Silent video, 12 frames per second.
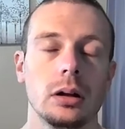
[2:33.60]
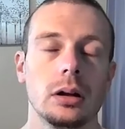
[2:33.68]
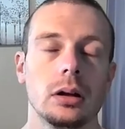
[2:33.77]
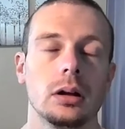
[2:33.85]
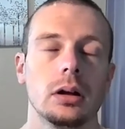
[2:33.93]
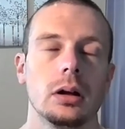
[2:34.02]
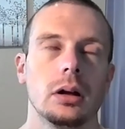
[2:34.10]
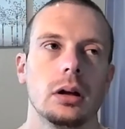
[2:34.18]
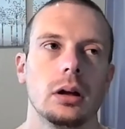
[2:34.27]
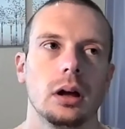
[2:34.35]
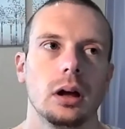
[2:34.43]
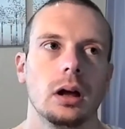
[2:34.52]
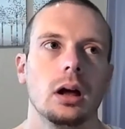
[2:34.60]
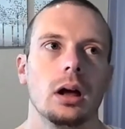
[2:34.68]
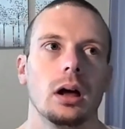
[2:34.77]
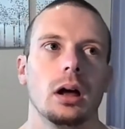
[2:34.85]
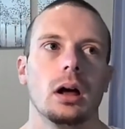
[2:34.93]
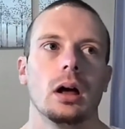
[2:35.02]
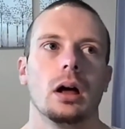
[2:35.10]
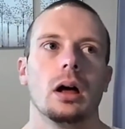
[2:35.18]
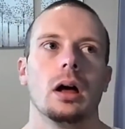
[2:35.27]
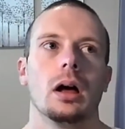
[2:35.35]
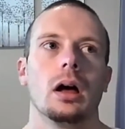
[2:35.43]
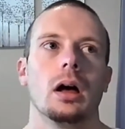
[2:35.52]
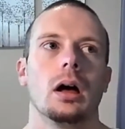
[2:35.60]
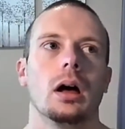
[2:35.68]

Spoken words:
Nothing is said.